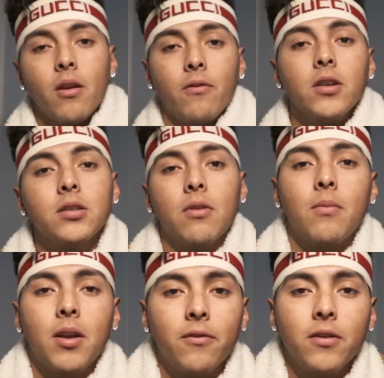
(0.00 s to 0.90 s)
First of all,
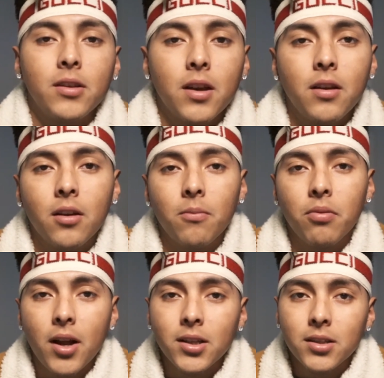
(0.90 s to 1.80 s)
I'm not finna tell y'all the
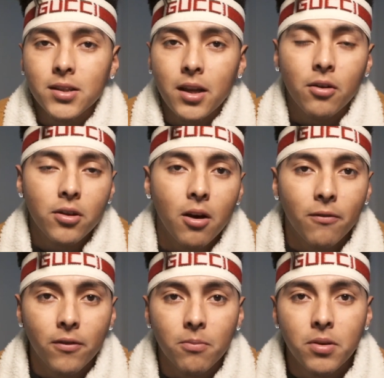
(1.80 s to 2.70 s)
price because I know y'all
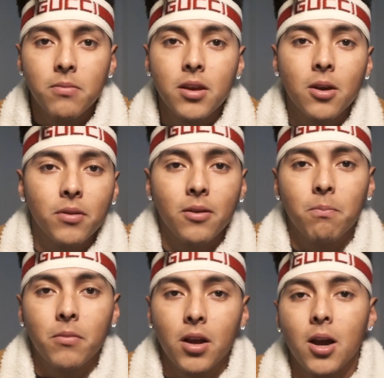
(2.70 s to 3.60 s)
finna beat me up in the
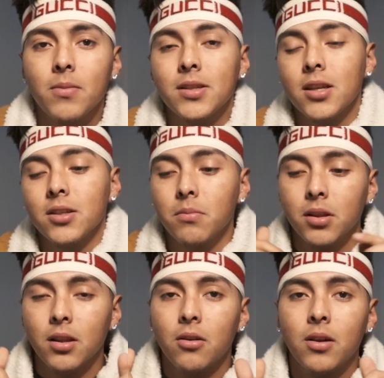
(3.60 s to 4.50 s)
comment section
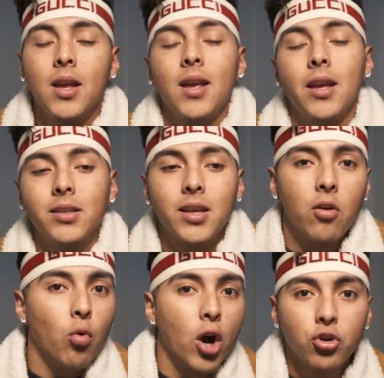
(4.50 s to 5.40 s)
below and say,
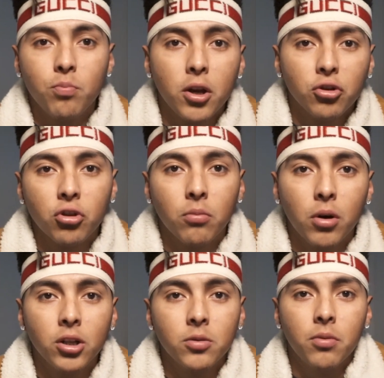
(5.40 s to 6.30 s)
why'd you pay so
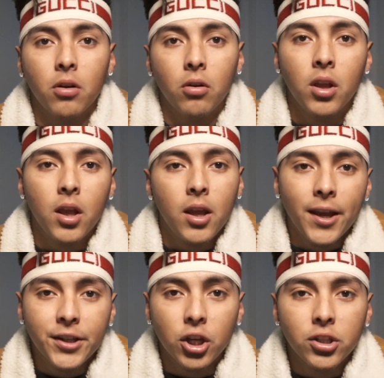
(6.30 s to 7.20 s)
much, bro?
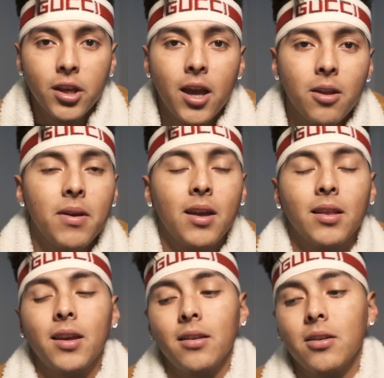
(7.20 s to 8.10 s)
It's just a headband.
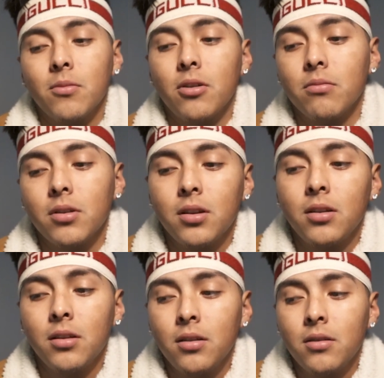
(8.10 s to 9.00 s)
Like, come on, bro.
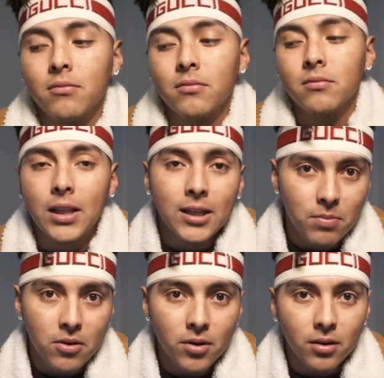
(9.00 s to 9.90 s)
Let's
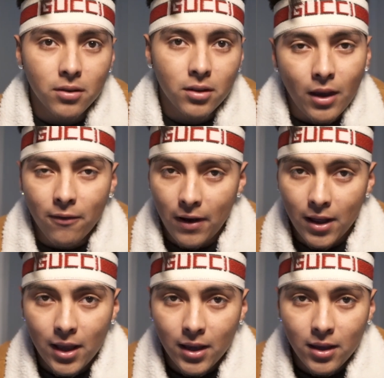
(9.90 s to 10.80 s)
be real. If I
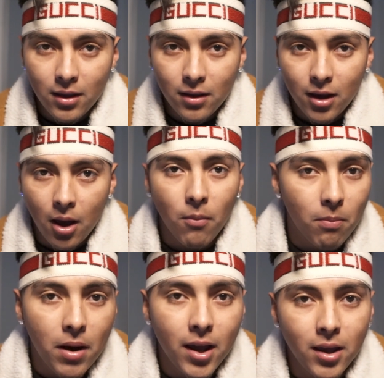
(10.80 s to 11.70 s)
like it, I'ma
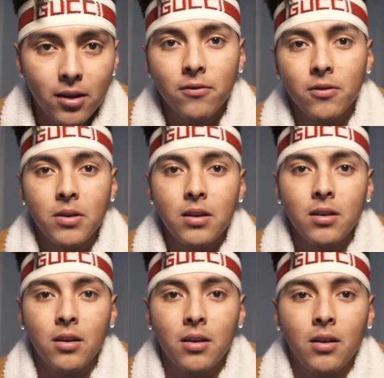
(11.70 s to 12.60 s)
buy it, you feel me?
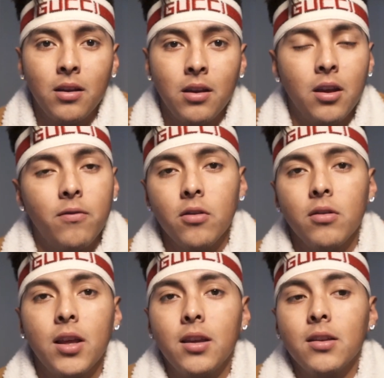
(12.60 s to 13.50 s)
If you
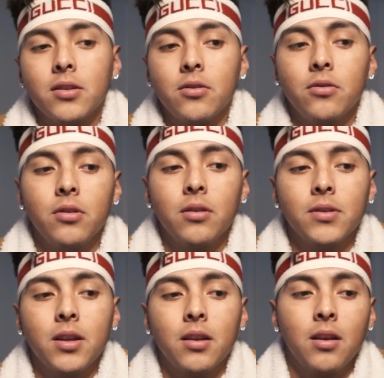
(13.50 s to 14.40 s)
don't like it, it's cool, you know
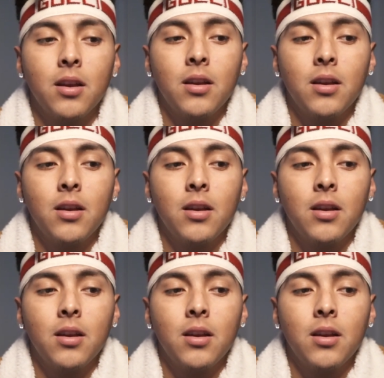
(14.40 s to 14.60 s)
what I'm saying?